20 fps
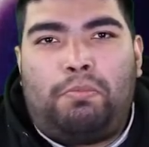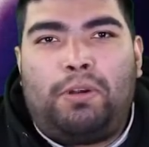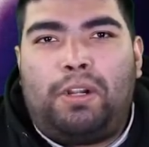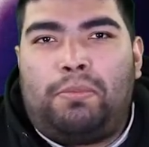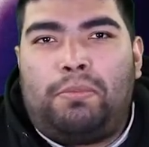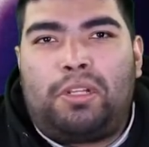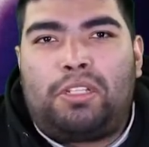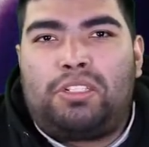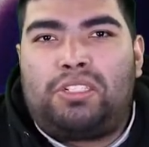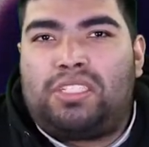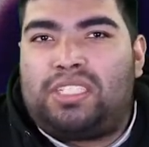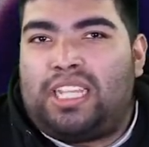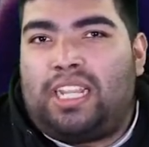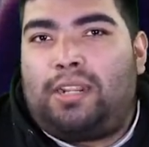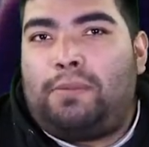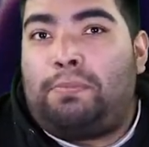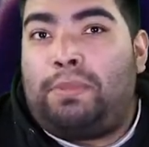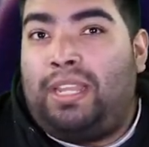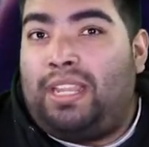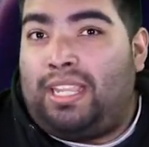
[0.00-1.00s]
pretty much
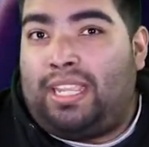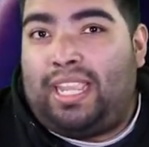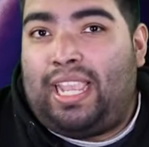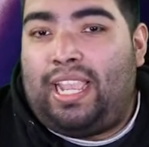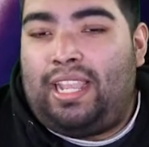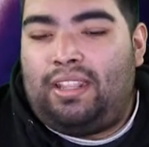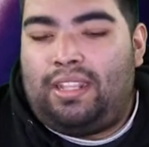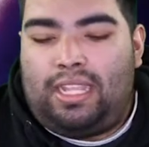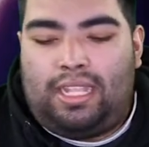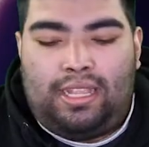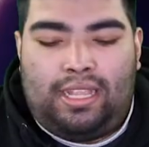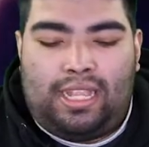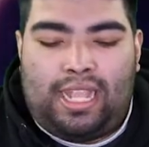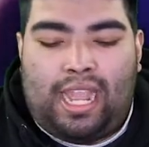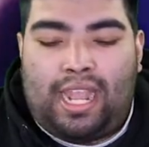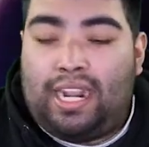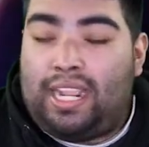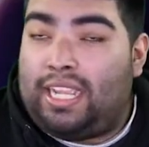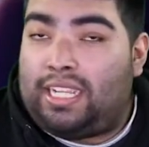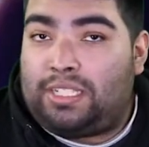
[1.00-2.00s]
set up again and
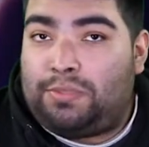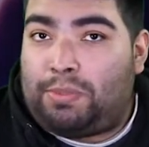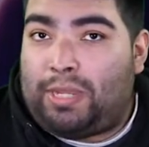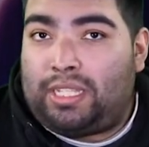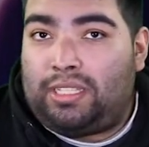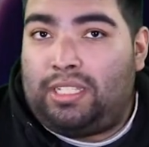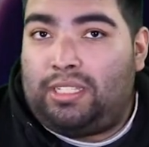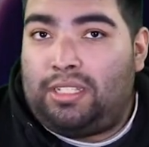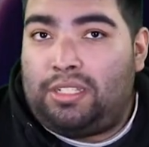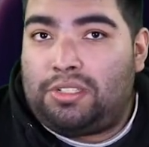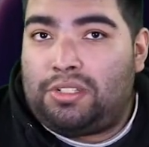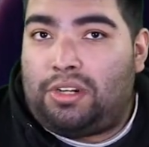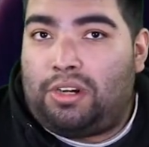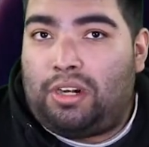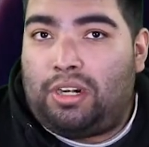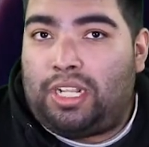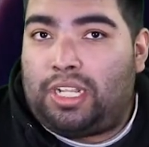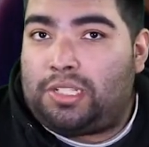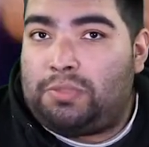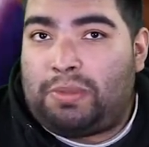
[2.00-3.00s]
not expecting this
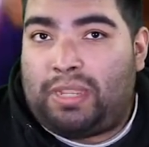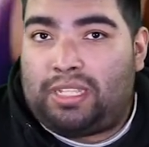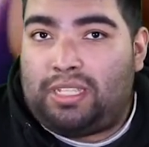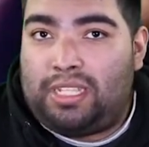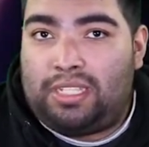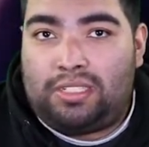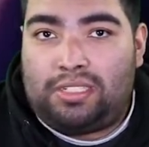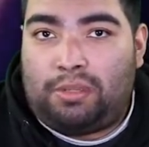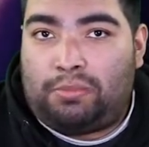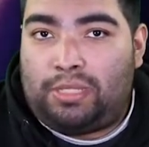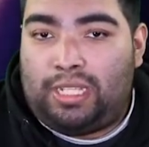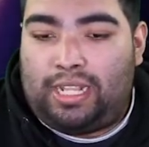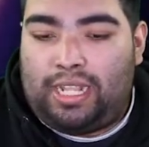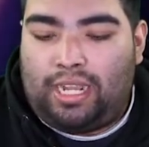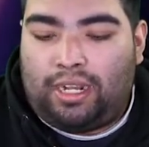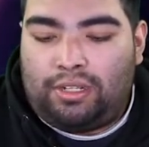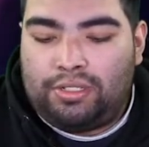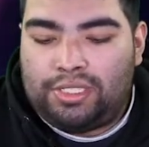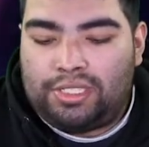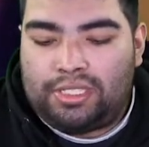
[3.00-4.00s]
card, expecting something
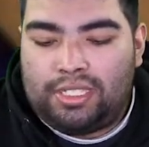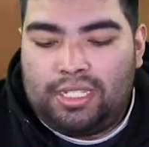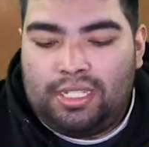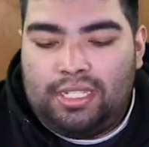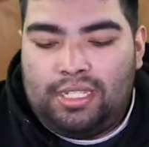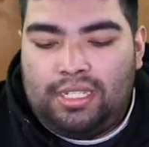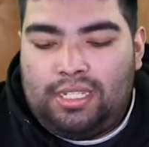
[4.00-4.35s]
else,